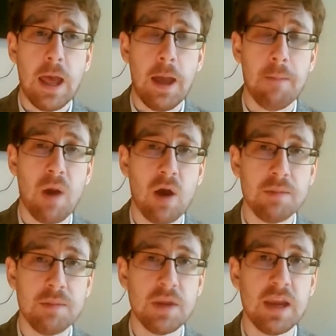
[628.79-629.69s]
Um, but
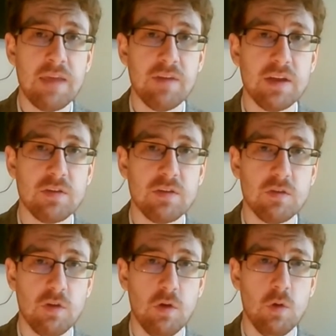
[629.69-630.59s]
I'm going to give it
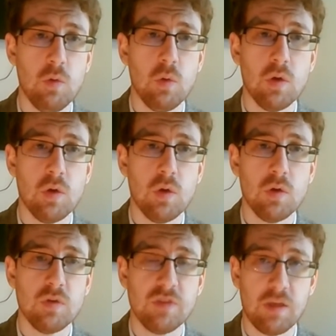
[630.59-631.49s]
to
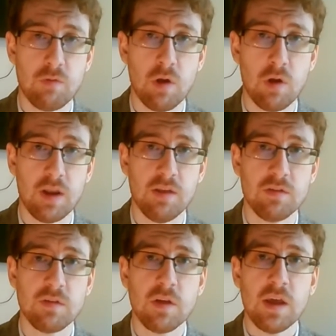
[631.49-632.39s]
Seth
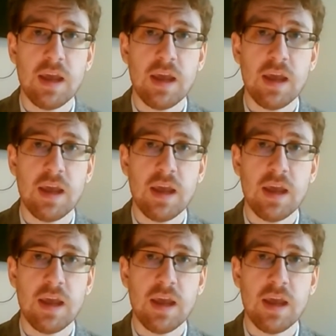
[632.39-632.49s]
Rollins